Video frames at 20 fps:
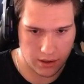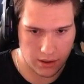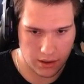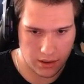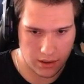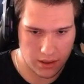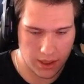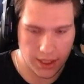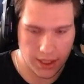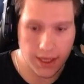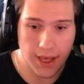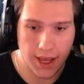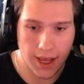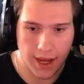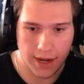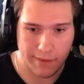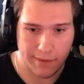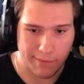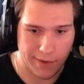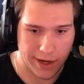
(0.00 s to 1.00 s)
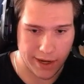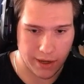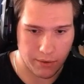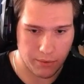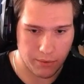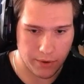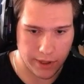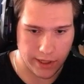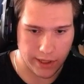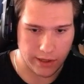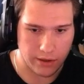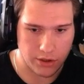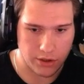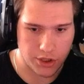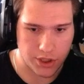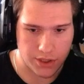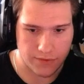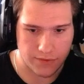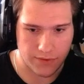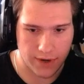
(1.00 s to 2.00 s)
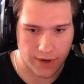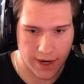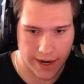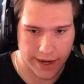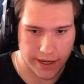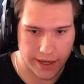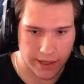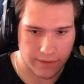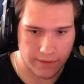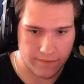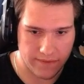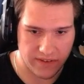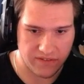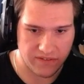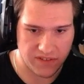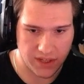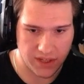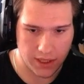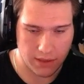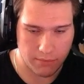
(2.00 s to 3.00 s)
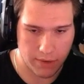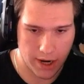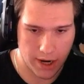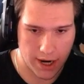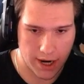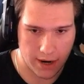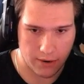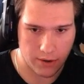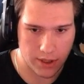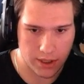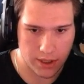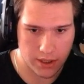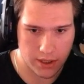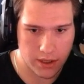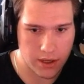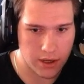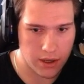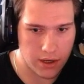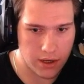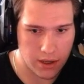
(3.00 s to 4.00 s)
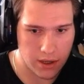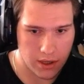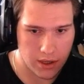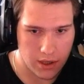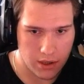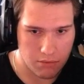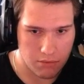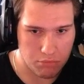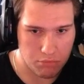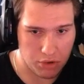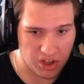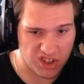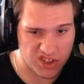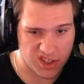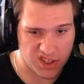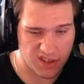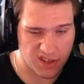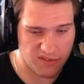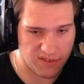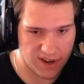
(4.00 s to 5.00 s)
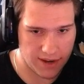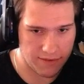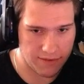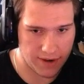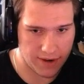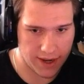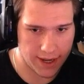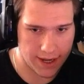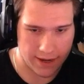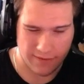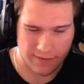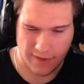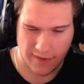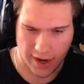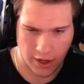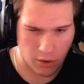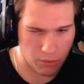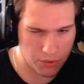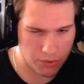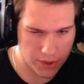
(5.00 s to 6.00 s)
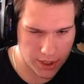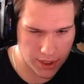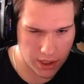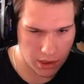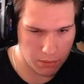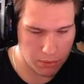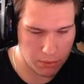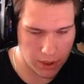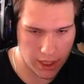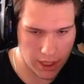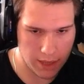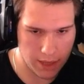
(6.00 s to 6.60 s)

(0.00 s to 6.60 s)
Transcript: think I might win just for adding 15 power plus the 5 I have. I don't think he'll play